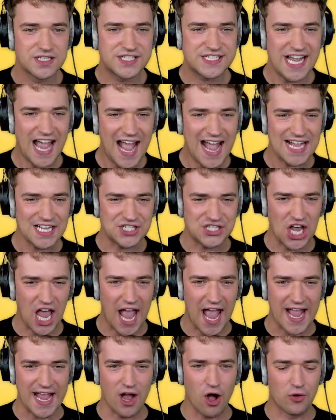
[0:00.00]

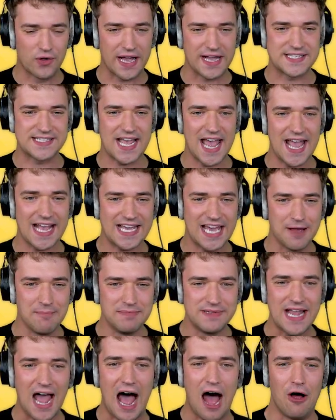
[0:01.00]
Sanjay. Okay, take him
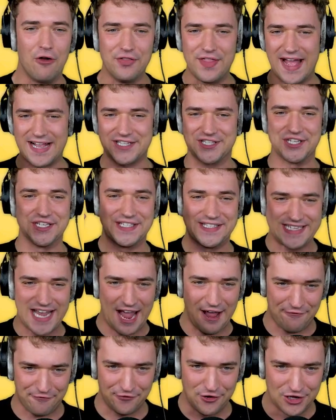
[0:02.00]
down. That should
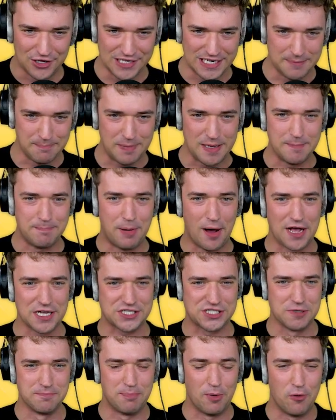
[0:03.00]
definitely be
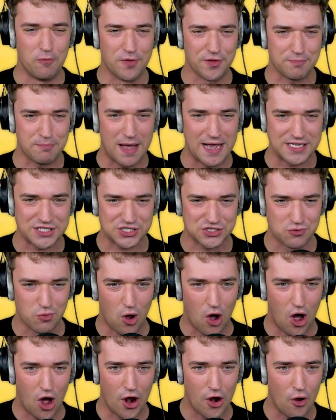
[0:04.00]
possible with my
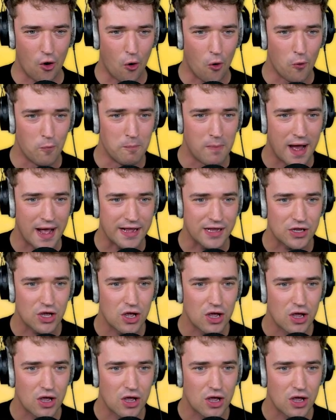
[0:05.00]
squad. Oh my...